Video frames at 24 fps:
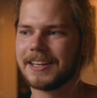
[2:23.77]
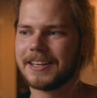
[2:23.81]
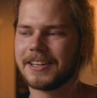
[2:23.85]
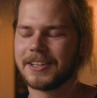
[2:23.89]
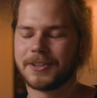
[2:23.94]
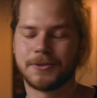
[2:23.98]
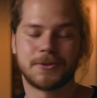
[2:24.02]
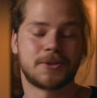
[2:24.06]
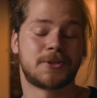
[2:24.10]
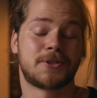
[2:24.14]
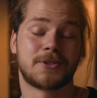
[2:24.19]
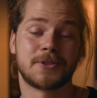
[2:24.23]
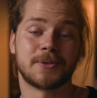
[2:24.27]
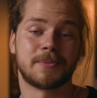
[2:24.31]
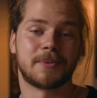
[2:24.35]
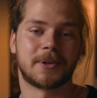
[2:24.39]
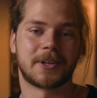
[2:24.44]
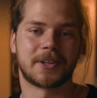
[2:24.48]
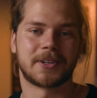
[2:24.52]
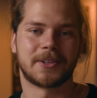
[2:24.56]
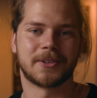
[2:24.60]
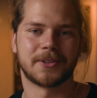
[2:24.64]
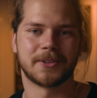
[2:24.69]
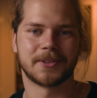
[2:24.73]
it was
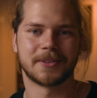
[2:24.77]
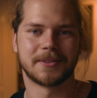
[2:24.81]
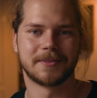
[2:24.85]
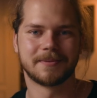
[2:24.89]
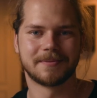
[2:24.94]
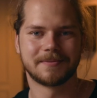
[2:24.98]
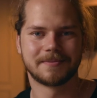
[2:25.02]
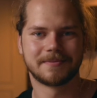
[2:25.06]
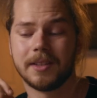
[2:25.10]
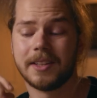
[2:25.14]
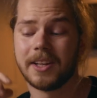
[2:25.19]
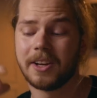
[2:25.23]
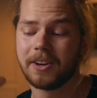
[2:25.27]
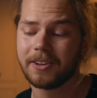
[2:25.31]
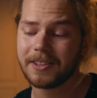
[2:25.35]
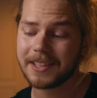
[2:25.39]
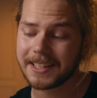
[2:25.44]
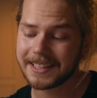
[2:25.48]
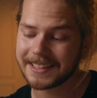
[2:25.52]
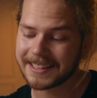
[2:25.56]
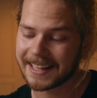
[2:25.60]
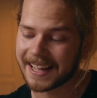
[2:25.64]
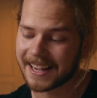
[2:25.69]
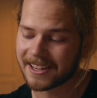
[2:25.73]
super cool. The
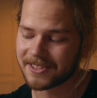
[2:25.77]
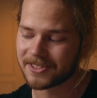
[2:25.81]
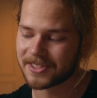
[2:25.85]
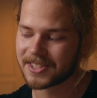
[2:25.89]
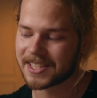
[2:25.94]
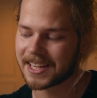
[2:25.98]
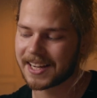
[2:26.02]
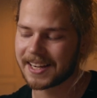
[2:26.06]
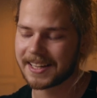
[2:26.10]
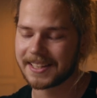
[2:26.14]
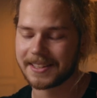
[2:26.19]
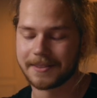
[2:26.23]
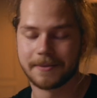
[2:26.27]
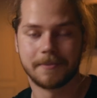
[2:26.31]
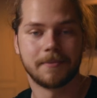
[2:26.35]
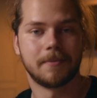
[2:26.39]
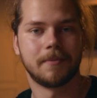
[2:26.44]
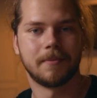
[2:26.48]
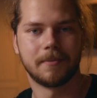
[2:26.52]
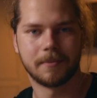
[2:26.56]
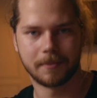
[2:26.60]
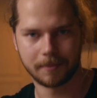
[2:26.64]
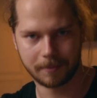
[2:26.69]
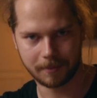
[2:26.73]
only downside,
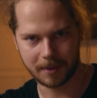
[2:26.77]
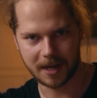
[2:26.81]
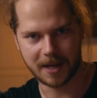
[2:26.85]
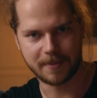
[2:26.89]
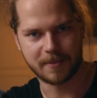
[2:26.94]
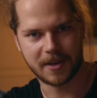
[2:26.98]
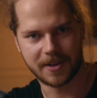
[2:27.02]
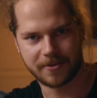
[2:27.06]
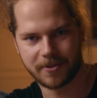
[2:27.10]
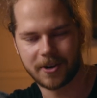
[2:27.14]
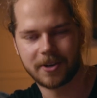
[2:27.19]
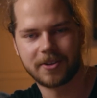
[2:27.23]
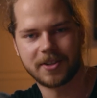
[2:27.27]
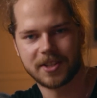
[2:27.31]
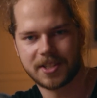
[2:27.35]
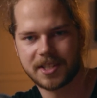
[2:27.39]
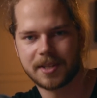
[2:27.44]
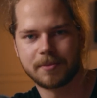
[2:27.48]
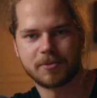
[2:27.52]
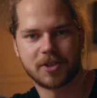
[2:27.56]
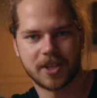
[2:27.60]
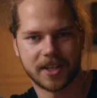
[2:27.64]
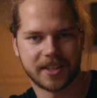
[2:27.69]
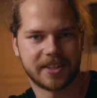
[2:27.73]
by my very
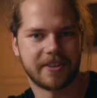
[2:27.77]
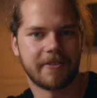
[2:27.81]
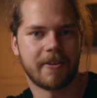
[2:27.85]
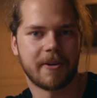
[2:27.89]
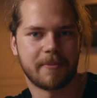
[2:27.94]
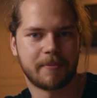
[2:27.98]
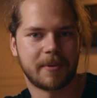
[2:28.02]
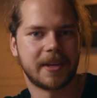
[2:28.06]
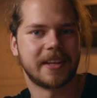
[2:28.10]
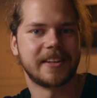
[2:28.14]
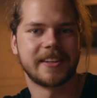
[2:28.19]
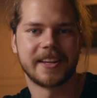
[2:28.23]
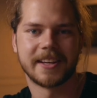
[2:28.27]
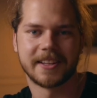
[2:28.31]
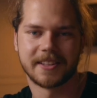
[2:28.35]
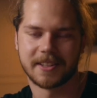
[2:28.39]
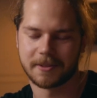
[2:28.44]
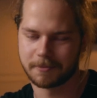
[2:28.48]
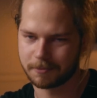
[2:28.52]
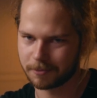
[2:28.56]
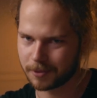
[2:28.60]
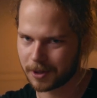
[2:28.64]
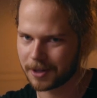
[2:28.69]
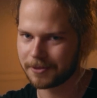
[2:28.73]
subjective opinion
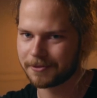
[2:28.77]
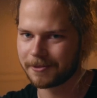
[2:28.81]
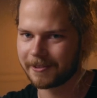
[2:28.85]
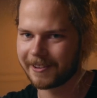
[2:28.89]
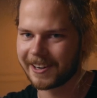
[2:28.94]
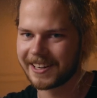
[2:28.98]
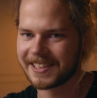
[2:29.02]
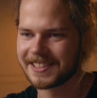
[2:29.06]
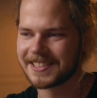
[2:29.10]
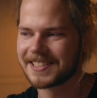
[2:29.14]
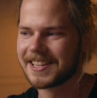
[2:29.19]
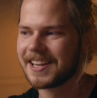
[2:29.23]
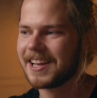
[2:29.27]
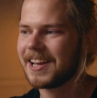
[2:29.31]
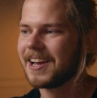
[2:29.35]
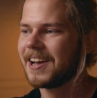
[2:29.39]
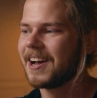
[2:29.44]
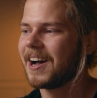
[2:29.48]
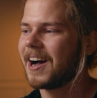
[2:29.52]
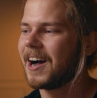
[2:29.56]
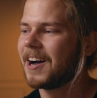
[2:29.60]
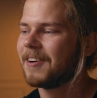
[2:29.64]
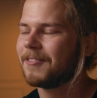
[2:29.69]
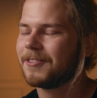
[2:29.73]
and preference,
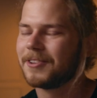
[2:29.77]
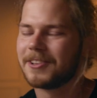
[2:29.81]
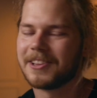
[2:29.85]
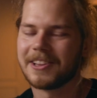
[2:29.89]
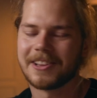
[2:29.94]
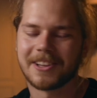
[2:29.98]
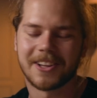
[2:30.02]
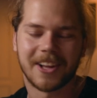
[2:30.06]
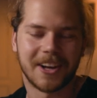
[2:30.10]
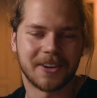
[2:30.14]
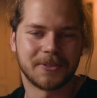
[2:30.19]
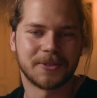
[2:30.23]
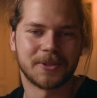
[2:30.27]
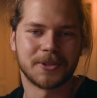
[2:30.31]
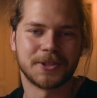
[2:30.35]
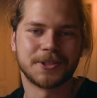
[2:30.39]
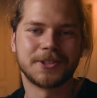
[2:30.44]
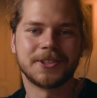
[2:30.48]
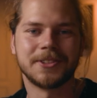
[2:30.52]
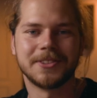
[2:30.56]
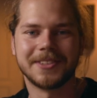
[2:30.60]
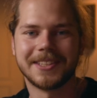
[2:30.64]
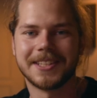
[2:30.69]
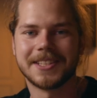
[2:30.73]
I would love to
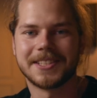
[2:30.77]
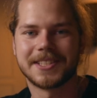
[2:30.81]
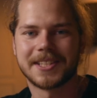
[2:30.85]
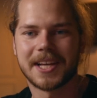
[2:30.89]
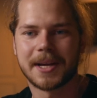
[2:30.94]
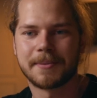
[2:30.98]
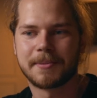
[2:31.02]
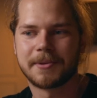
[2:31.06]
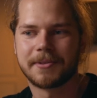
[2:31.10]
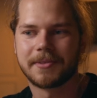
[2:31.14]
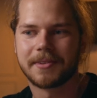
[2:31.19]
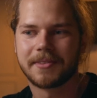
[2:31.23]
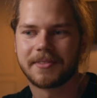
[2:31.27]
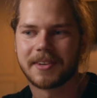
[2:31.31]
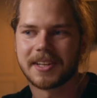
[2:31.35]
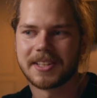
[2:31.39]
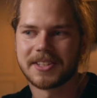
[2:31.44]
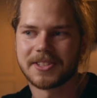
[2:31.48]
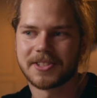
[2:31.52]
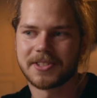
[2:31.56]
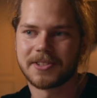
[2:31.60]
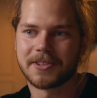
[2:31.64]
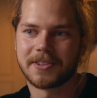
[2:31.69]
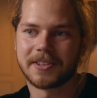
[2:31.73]
shoot these type of
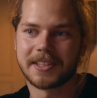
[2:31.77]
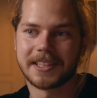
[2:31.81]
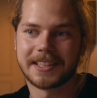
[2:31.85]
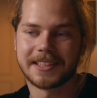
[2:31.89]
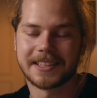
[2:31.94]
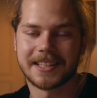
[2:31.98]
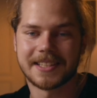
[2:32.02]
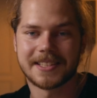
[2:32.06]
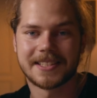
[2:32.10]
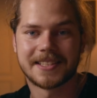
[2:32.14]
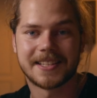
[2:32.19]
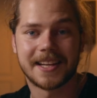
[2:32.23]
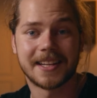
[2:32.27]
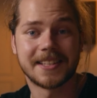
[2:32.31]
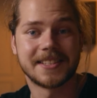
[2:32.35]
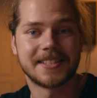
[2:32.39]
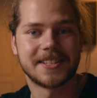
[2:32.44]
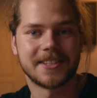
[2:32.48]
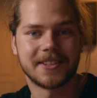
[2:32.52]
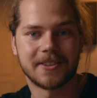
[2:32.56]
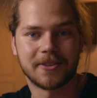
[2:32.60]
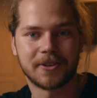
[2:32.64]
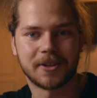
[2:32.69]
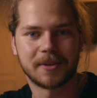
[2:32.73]
events during the
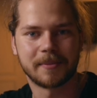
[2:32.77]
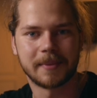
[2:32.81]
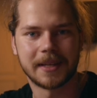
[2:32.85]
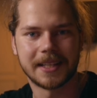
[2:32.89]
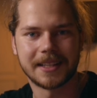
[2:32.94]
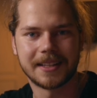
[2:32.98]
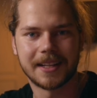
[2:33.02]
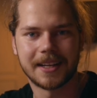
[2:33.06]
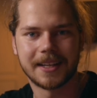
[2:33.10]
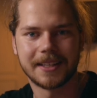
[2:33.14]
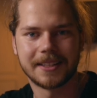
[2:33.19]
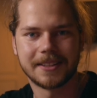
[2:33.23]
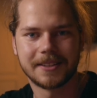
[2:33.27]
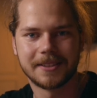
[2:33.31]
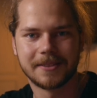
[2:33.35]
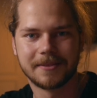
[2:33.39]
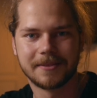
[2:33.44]
sunset or midnight.